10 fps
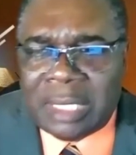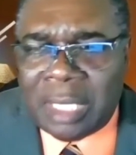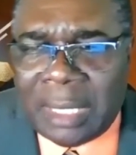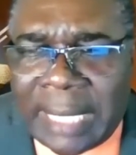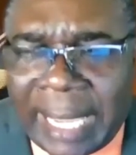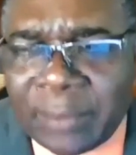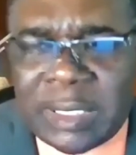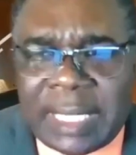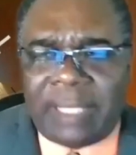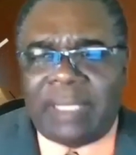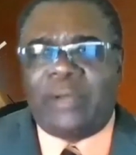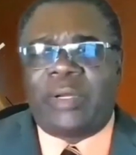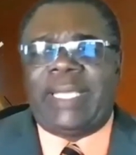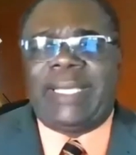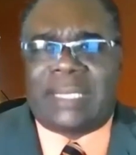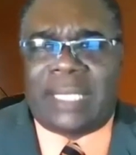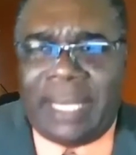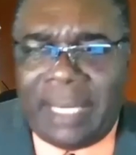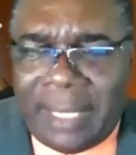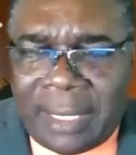Certainly, I would say that there
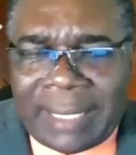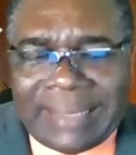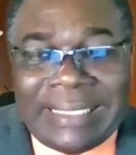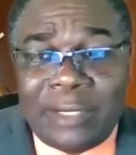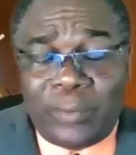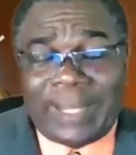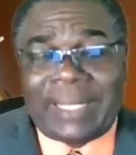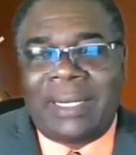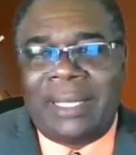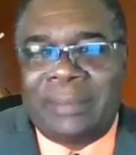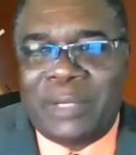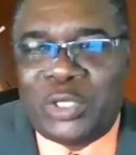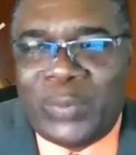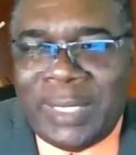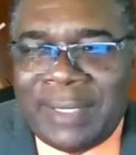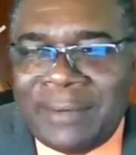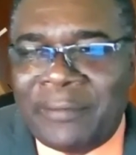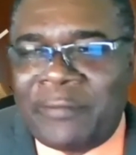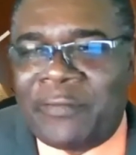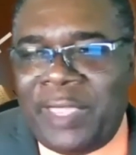is a link, a direct link
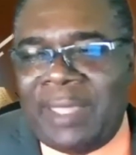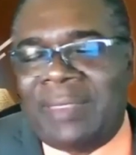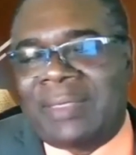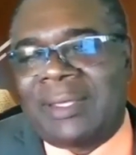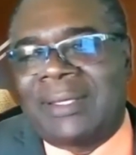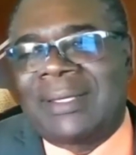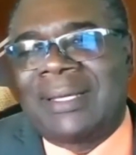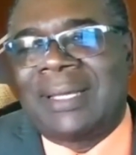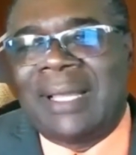between faith